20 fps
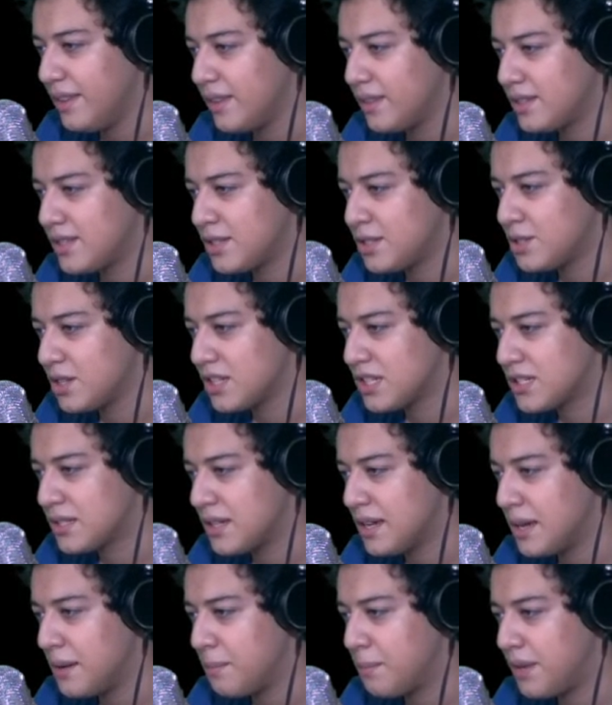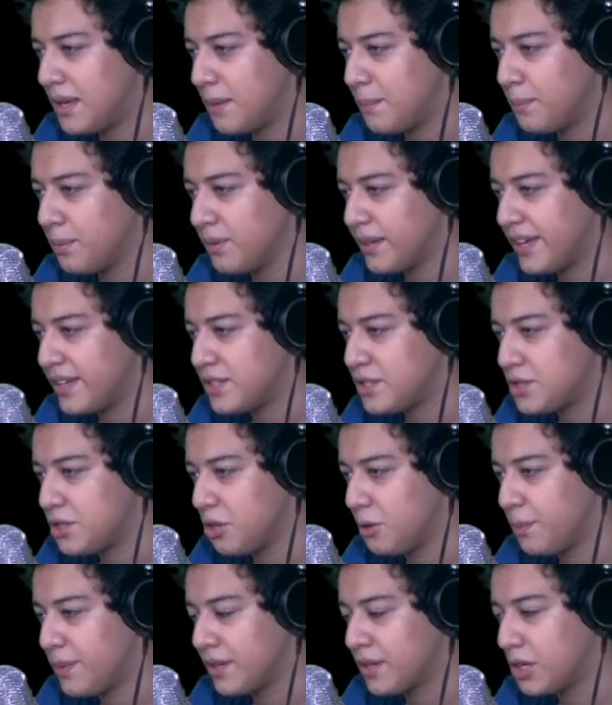This is just being plain
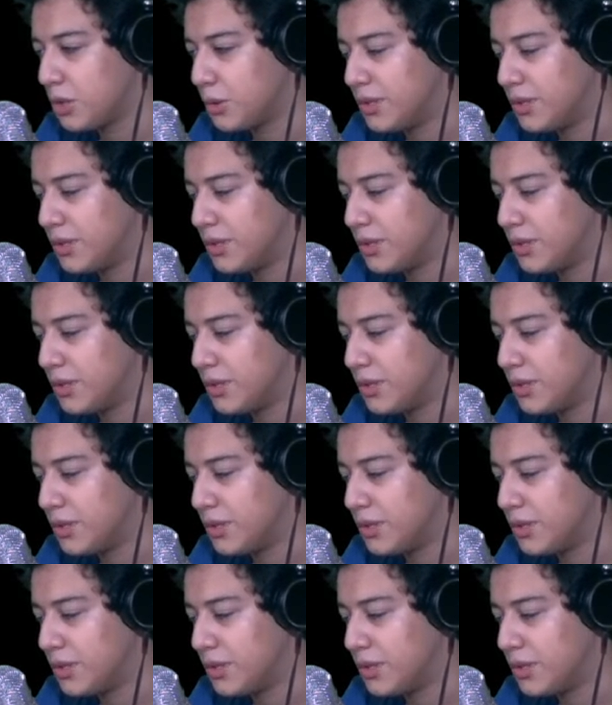stupid,